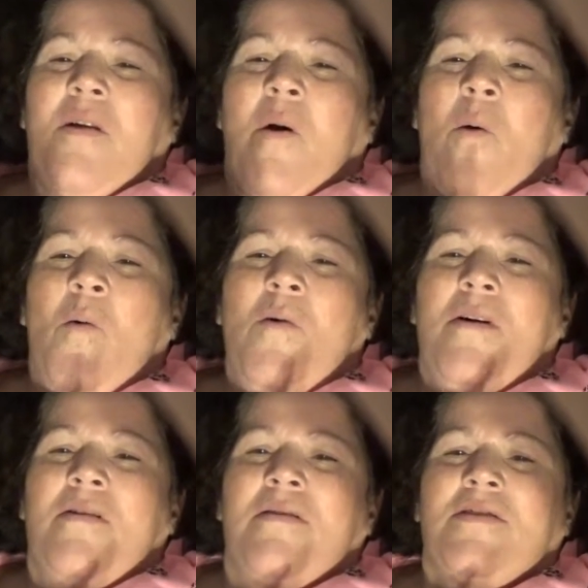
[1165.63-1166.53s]
No,
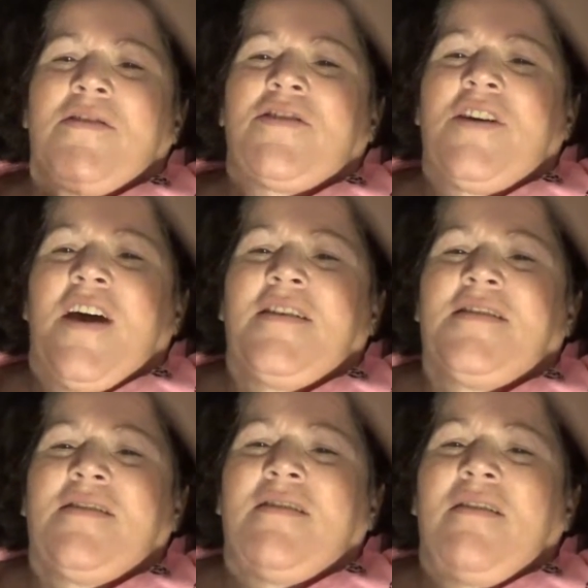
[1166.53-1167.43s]
she
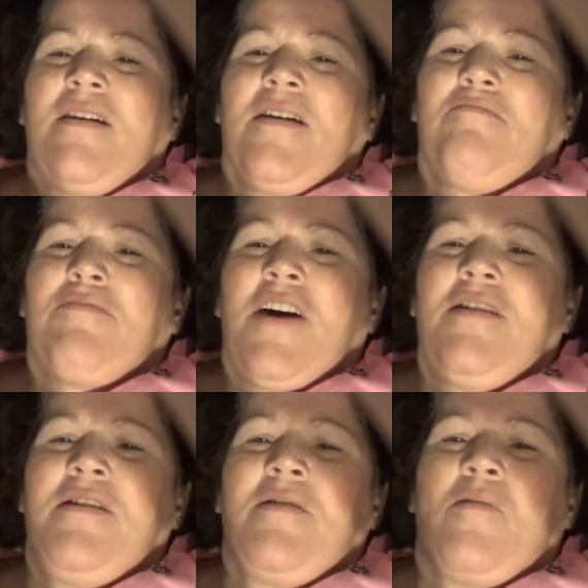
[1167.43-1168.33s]
hasn't
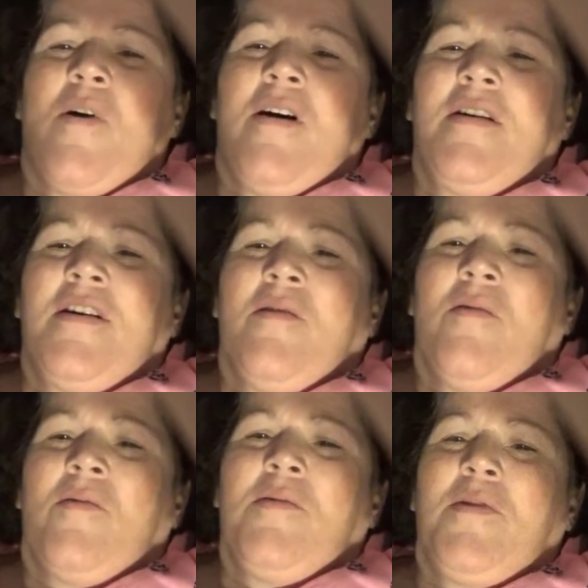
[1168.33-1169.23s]
been near water, you
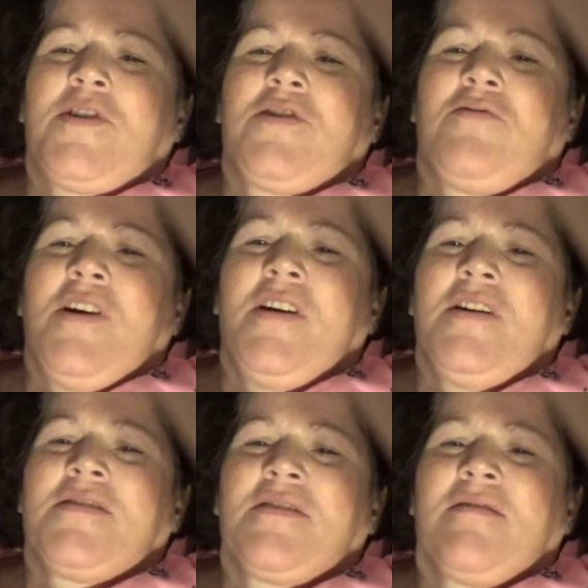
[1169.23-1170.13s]
know, only what she
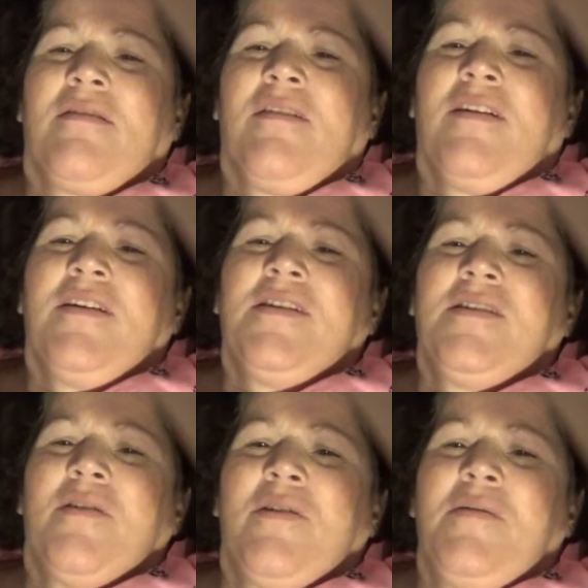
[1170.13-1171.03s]
drinks.
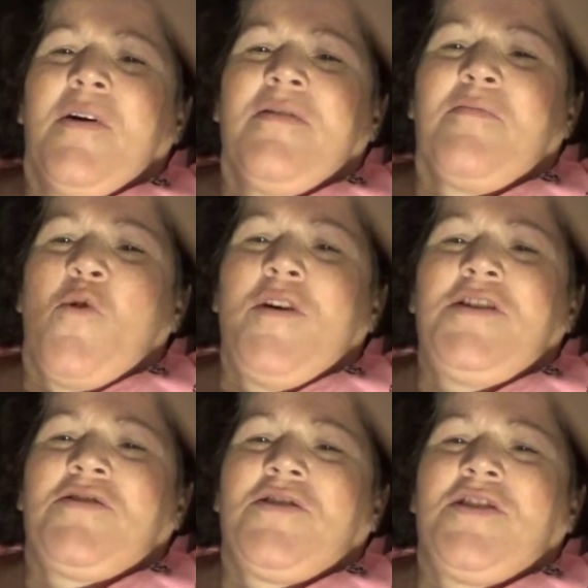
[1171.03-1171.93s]
The only other
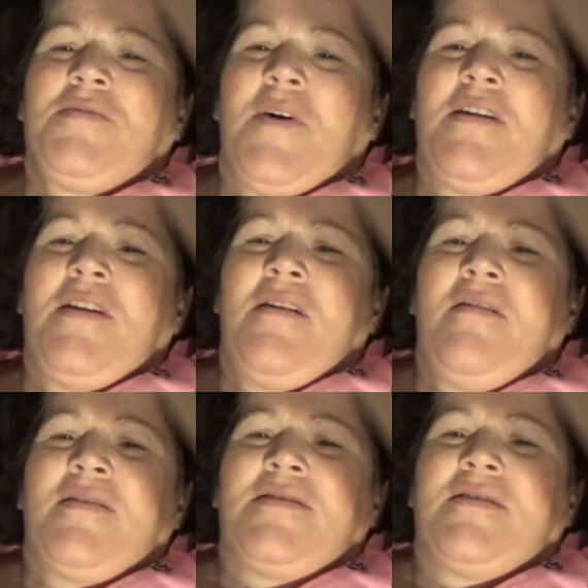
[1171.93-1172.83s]
moisture she's been
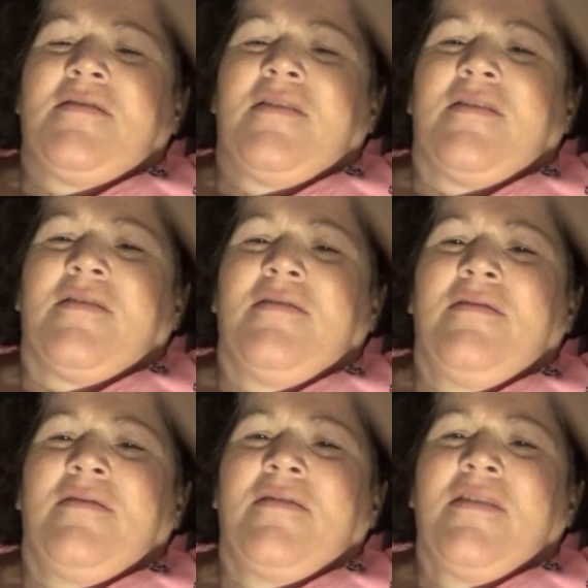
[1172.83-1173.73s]
near is the
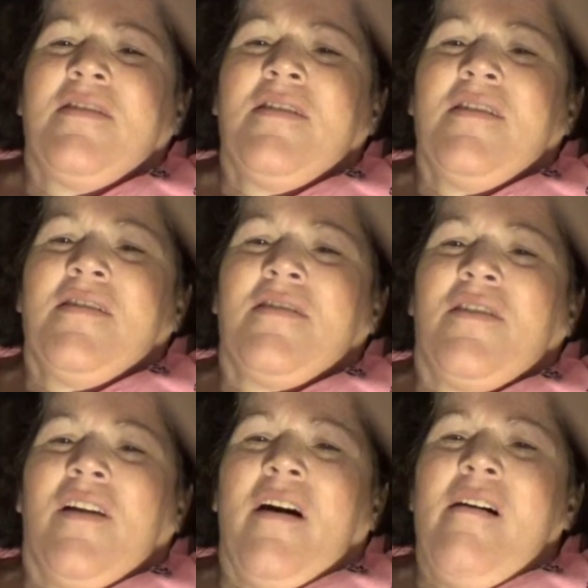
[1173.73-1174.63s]

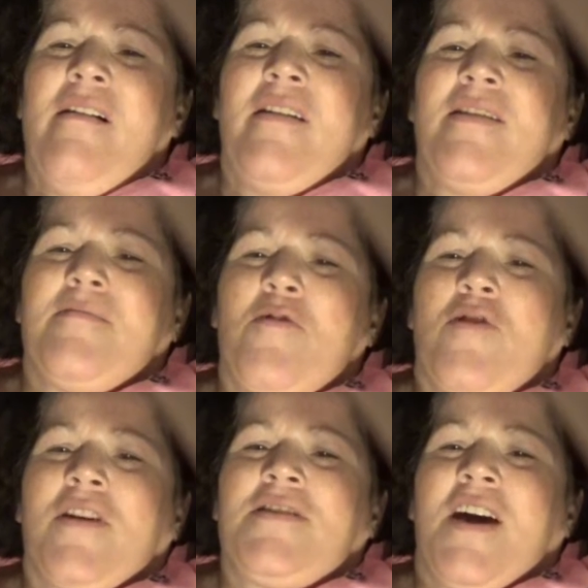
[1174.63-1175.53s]
lawn in the
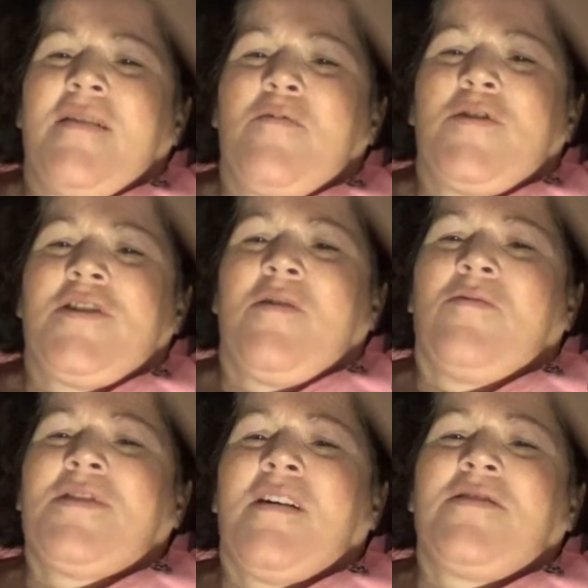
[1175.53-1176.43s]
morning time when she
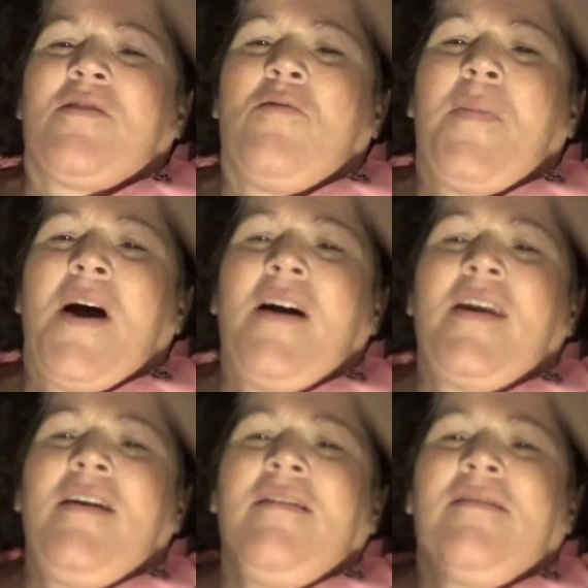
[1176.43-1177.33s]
goes out to go
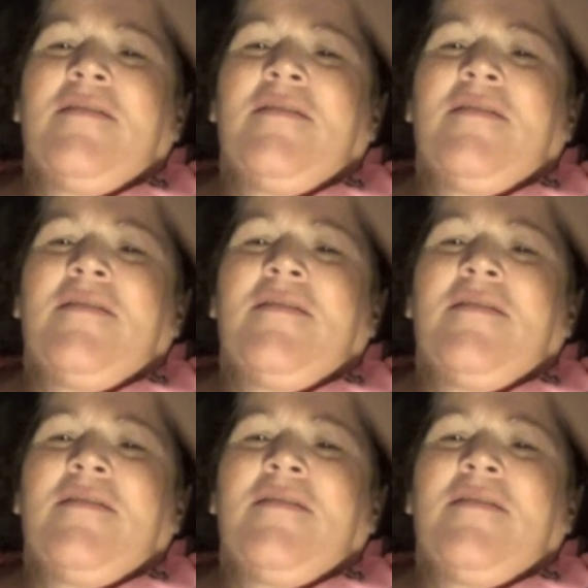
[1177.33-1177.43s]
potty.